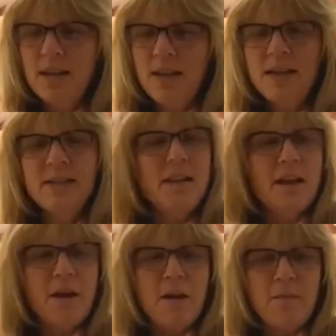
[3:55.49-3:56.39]
I
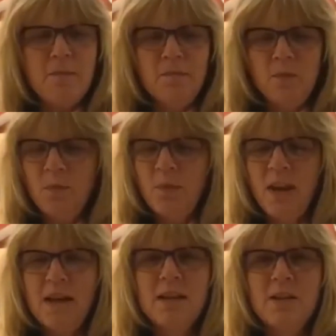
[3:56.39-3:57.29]

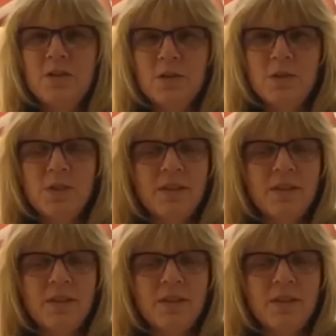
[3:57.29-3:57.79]
got introduced